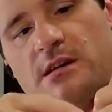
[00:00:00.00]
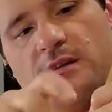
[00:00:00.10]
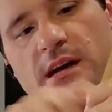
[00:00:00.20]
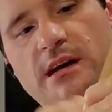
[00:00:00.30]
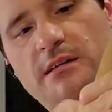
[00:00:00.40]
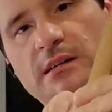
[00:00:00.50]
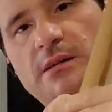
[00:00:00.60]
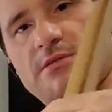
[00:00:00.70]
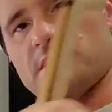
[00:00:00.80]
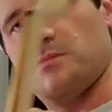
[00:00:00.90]
that
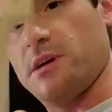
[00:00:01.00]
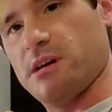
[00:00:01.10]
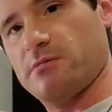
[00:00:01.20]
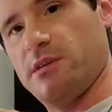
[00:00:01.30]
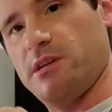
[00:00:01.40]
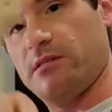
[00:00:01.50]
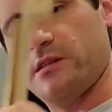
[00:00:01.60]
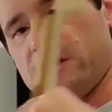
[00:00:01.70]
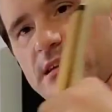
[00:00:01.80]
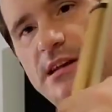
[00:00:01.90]
clamps on the bottom here
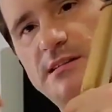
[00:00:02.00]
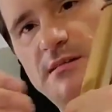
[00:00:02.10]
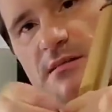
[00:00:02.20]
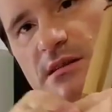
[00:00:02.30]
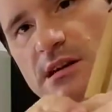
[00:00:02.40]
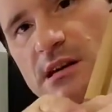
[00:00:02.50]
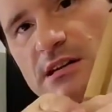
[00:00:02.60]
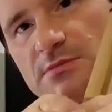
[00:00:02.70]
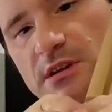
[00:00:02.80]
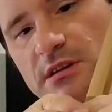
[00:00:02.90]
and then has a
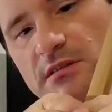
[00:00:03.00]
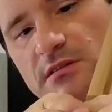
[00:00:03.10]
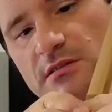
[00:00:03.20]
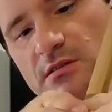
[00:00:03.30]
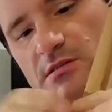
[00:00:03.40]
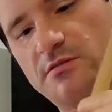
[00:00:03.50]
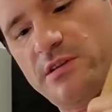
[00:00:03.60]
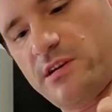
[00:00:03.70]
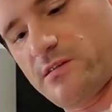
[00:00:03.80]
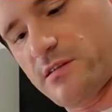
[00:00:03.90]
spot that goes over
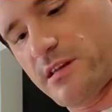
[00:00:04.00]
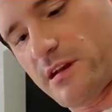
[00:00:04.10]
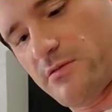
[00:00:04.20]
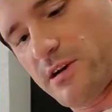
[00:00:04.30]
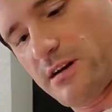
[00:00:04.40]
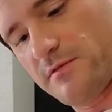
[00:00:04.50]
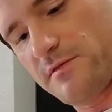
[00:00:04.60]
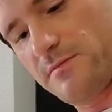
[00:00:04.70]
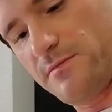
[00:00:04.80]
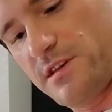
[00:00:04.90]
here. And then I will have
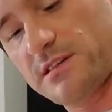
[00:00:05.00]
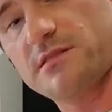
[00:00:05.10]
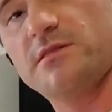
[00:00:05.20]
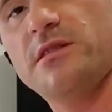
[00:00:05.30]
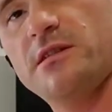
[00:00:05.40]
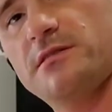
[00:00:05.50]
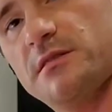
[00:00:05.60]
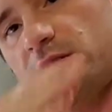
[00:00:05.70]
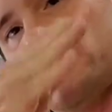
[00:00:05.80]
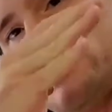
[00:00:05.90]
this underneath
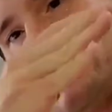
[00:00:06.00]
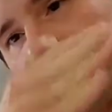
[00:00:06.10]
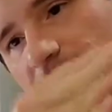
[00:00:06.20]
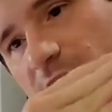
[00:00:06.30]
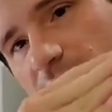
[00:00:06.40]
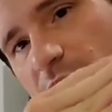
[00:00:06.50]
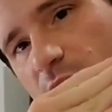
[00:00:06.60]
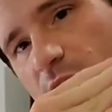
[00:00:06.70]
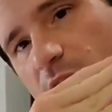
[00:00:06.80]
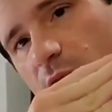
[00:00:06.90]
to, to keep it
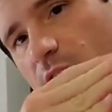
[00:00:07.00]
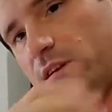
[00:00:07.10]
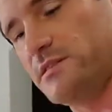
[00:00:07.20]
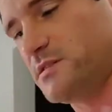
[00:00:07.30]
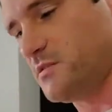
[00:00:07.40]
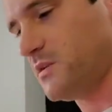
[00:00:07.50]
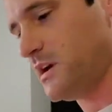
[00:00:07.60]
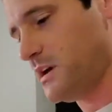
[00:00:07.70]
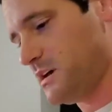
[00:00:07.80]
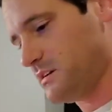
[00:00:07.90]
where I want it to
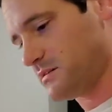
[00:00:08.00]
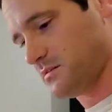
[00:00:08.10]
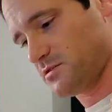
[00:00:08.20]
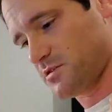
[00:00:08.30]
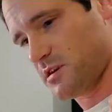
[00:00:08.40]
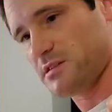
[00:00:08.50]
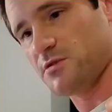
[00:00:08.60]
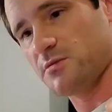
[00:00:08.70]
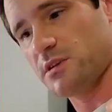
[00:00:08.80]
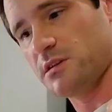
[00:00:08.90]
until it dries. So
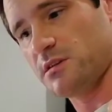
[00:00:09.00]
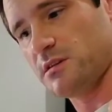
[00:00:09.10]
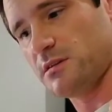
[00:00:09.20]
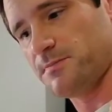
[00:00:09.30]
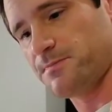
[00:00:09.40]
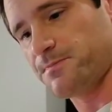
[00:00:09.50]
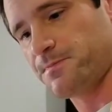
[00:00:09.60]
I'm going to um,